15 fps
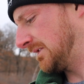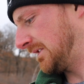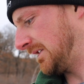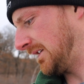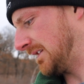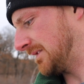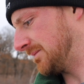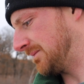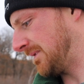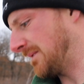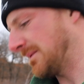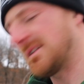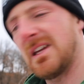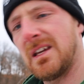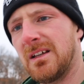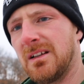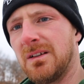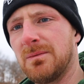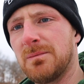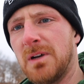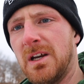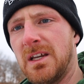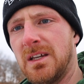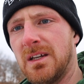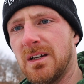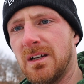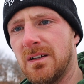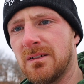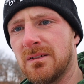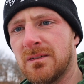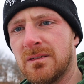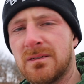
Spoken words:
I guess we'll probably take a little break here and